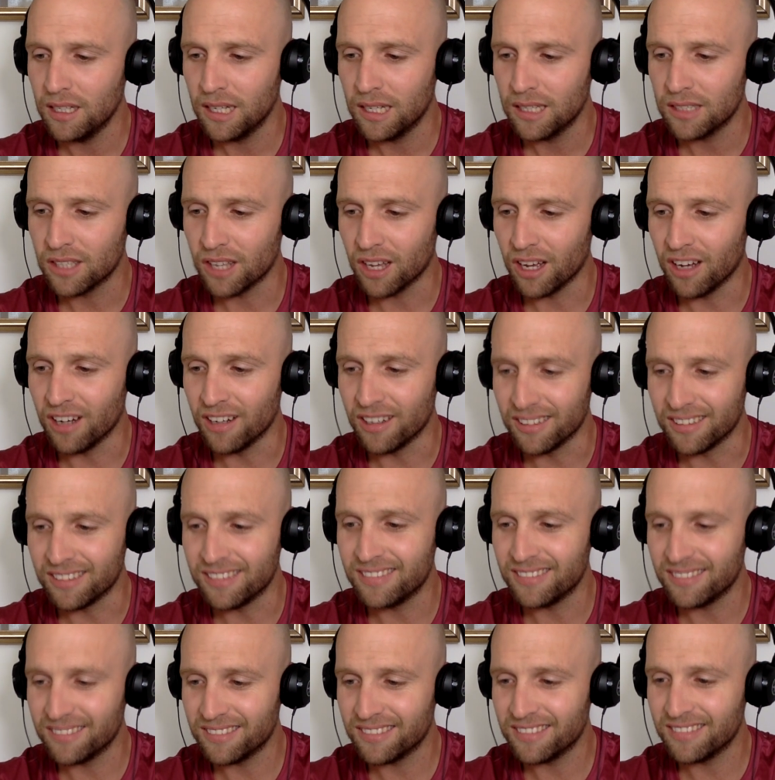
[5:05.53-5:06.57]
So
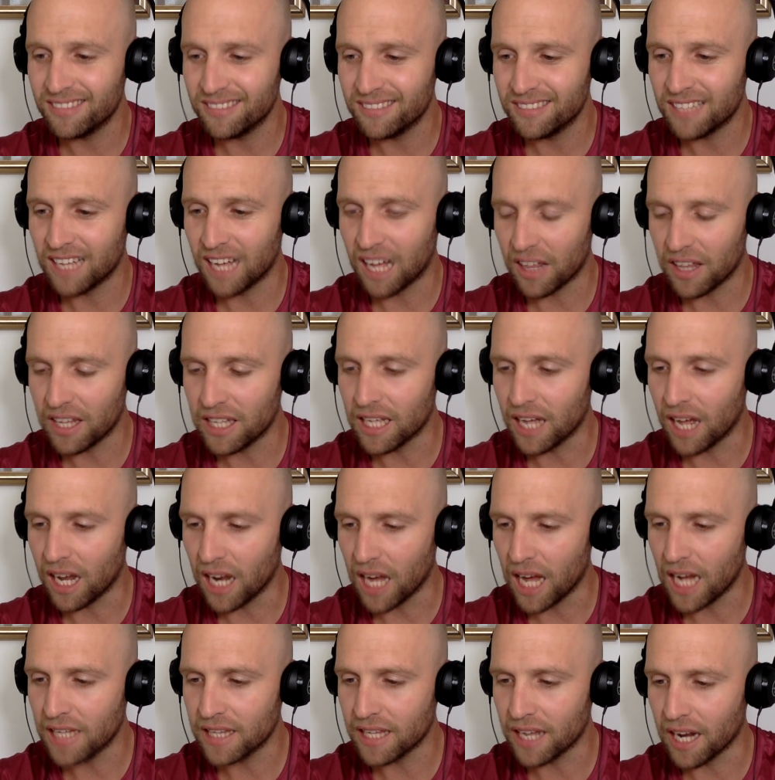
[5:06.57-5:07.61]
I think I
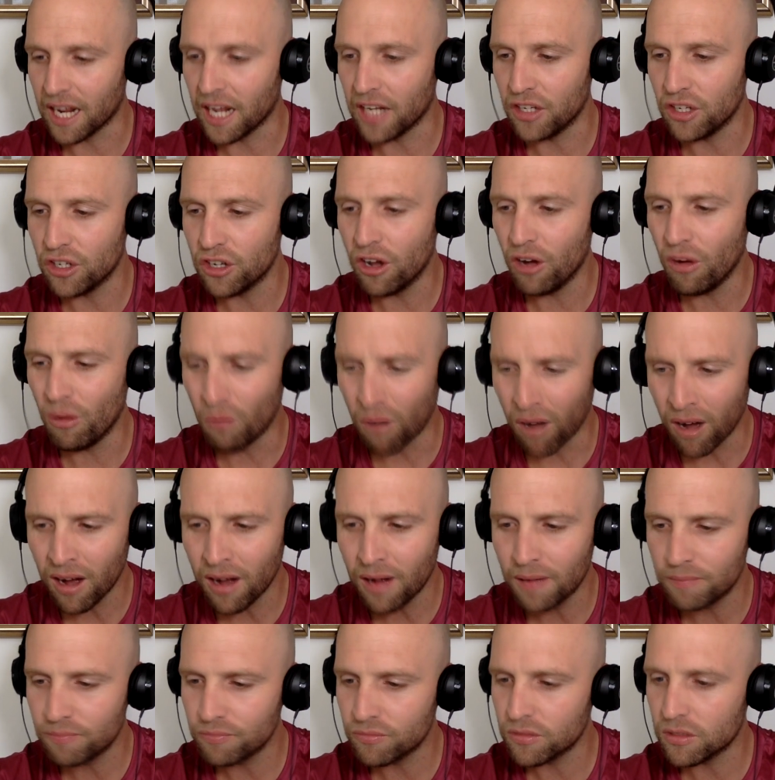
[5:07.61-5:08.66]
like that. And you know what?
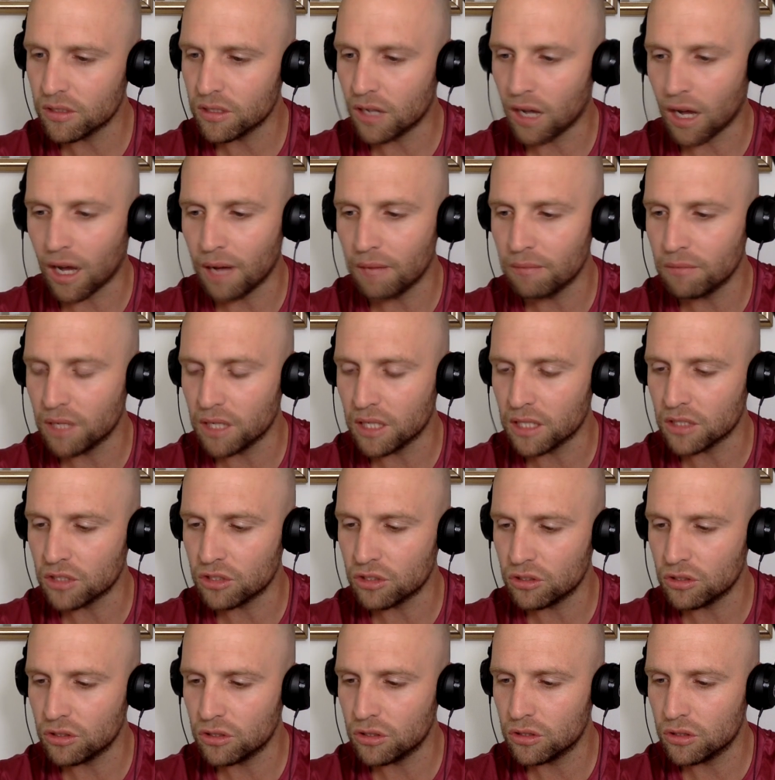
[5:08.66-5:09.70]
I'm going to...
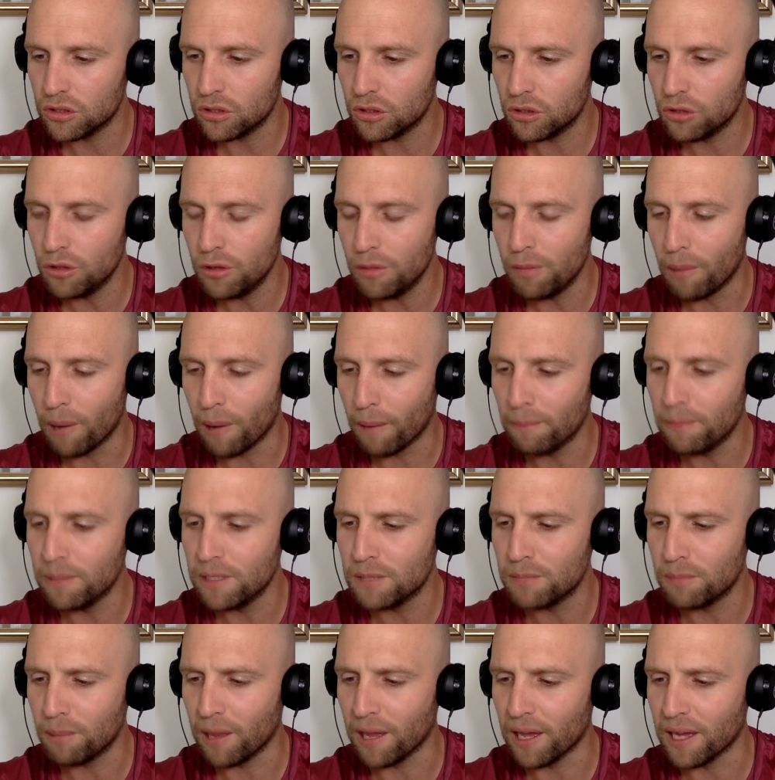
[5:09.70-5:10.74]
Who do
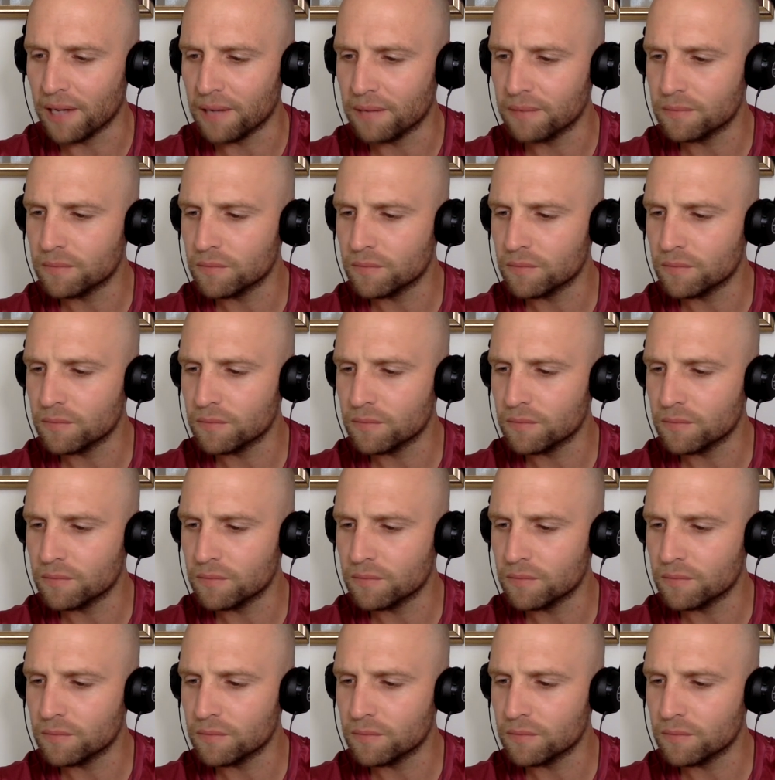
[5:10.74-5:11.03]
Brumbies play?